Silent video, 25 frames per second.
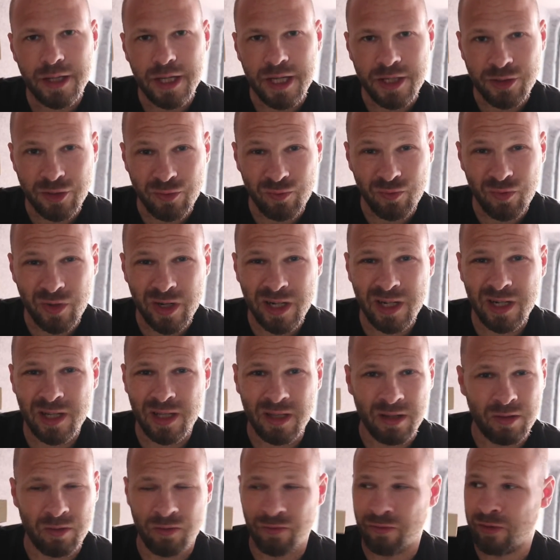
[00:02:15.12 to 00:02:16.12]
It's a
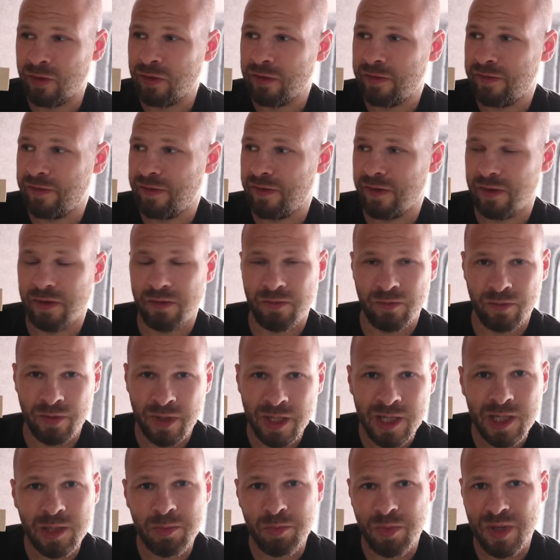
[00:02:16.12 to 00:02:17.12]
really rough,
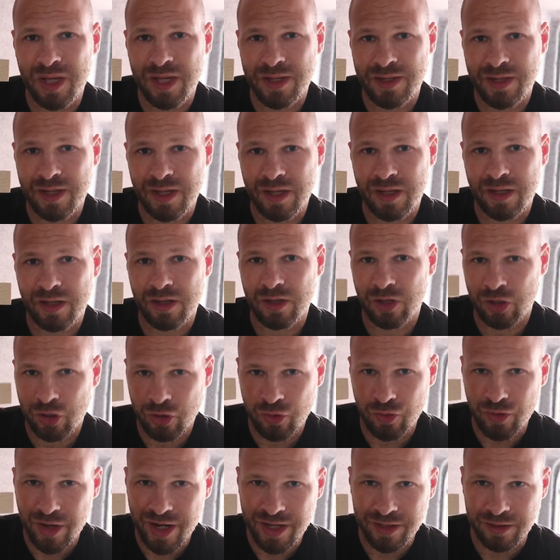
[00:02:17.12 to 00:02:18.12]
really basic
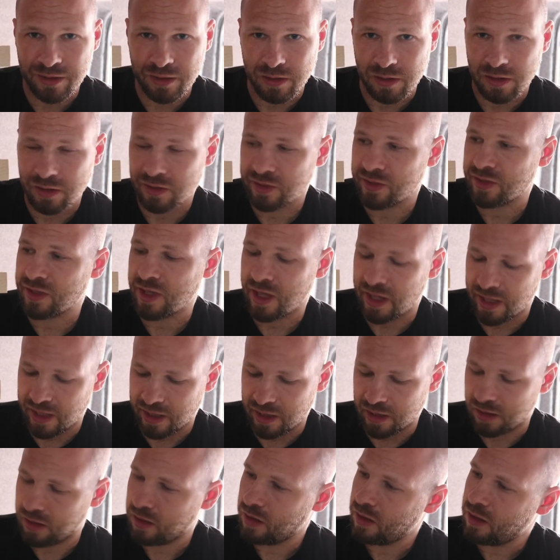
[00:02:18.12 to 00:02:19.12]
cradle
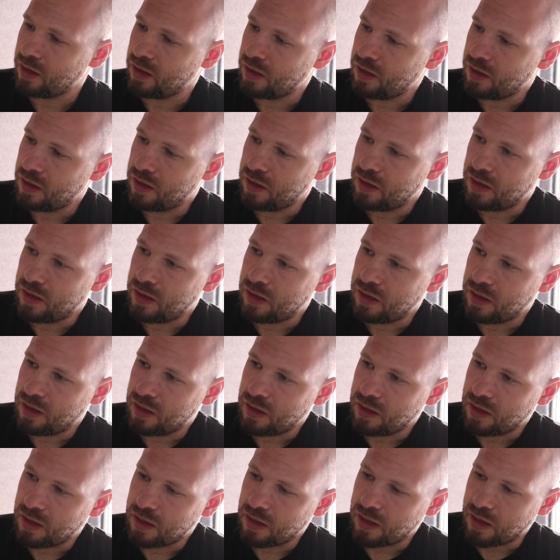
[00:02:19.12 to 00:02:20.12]
style
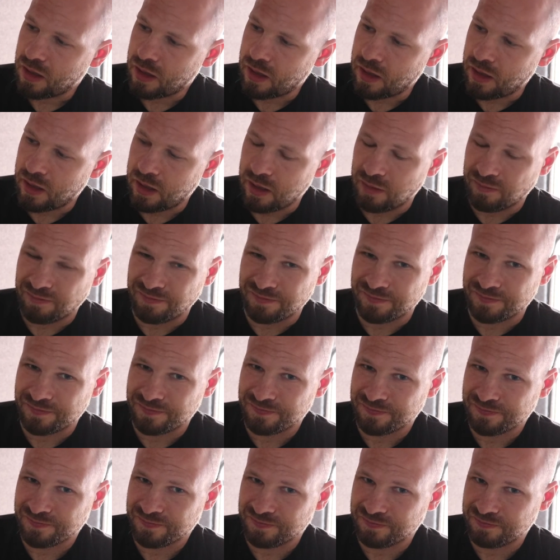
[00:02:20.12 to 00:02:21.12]

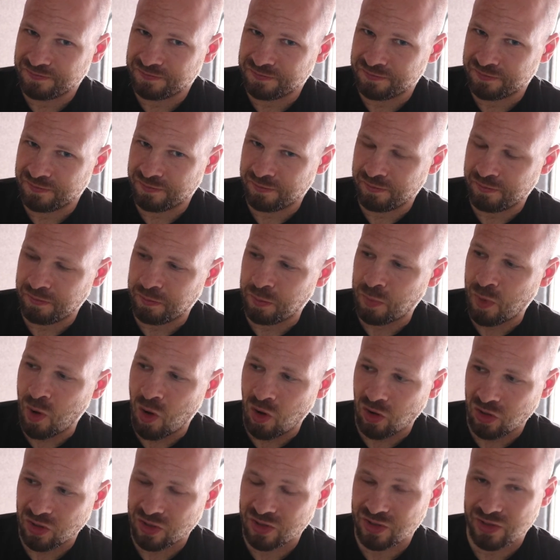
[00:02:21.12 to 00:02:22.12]

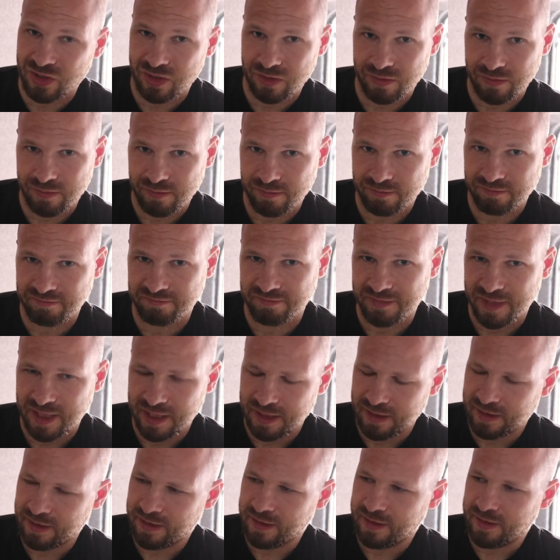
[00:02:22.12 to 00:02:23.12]
box,
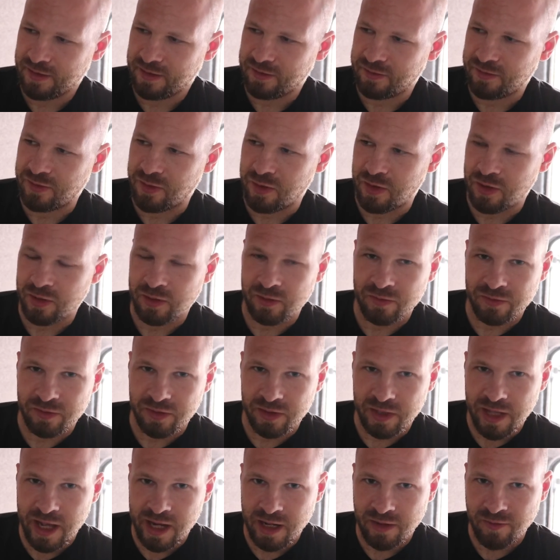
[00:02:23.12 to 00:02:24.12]
for
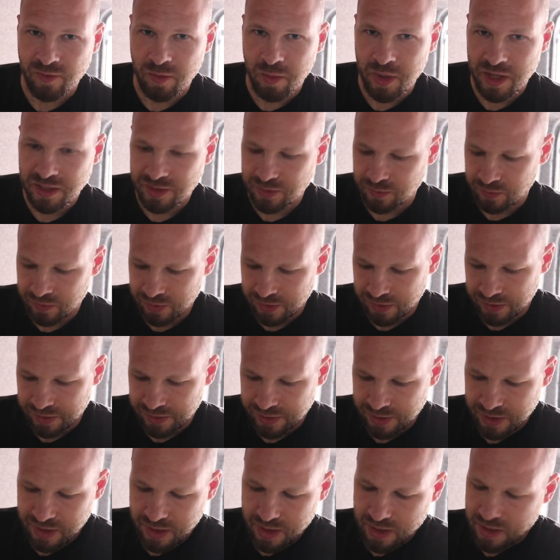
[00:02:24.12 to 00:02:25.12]
lack of a better
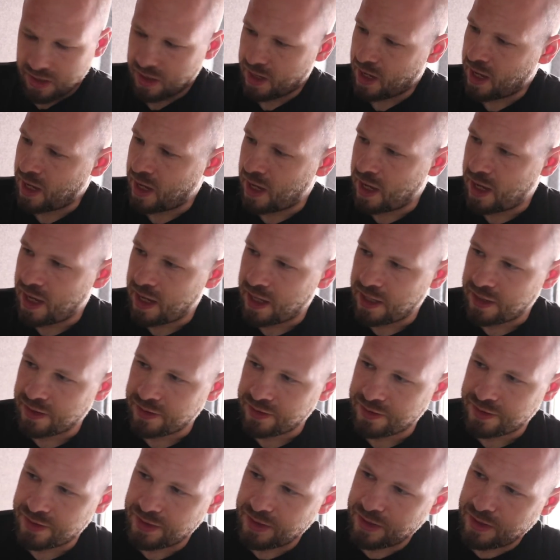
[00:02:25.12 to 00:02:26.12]
word.
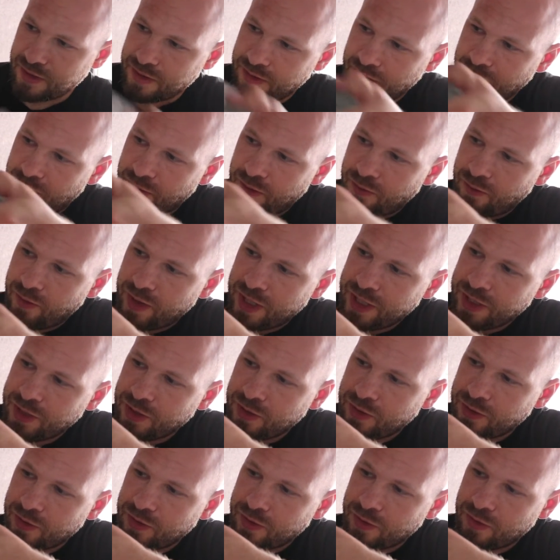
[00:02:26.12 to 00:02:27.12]
And the
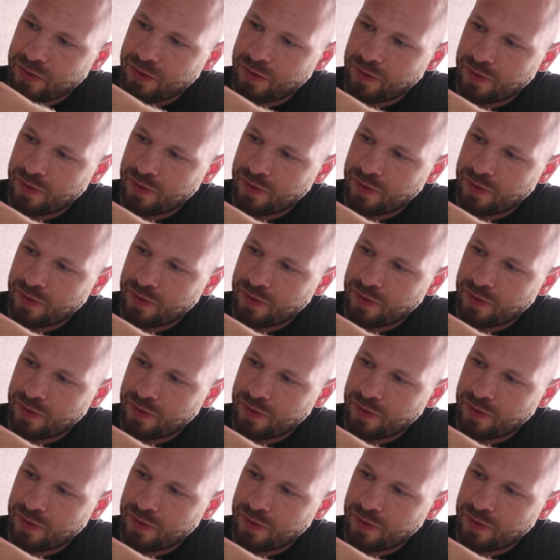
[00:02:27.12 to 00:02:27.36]
radio